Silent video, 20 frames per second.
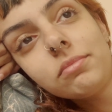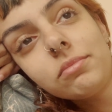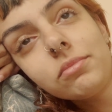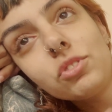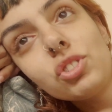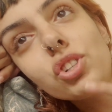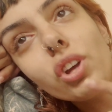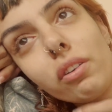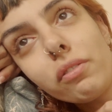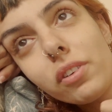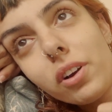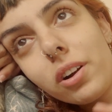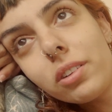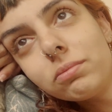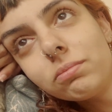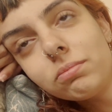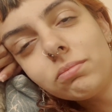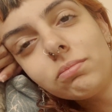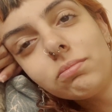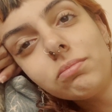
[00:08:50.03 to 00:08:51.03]
so far,
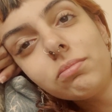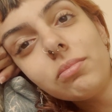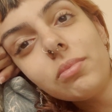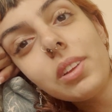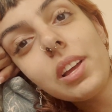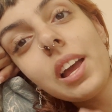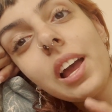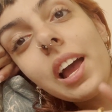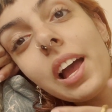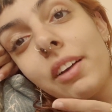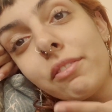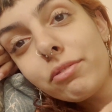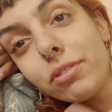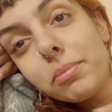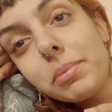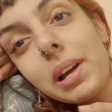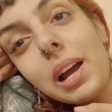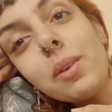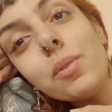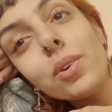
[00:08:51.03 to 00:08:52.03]
and from
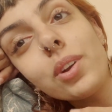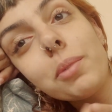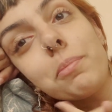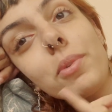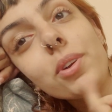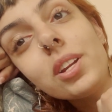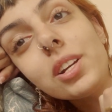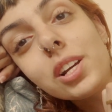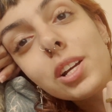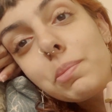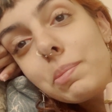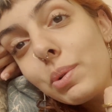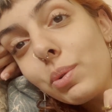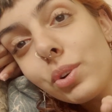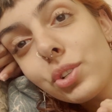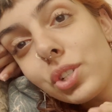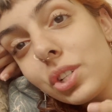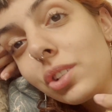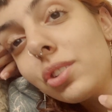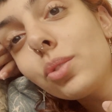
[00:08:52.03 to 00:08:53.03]
now on I'm only going to be
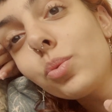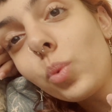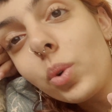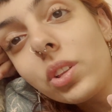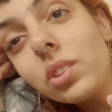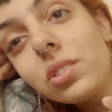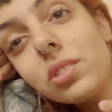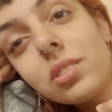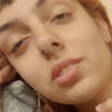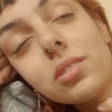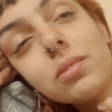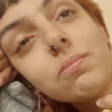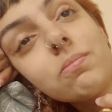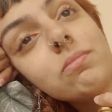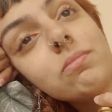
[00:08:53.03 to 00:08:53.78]
watching good ones.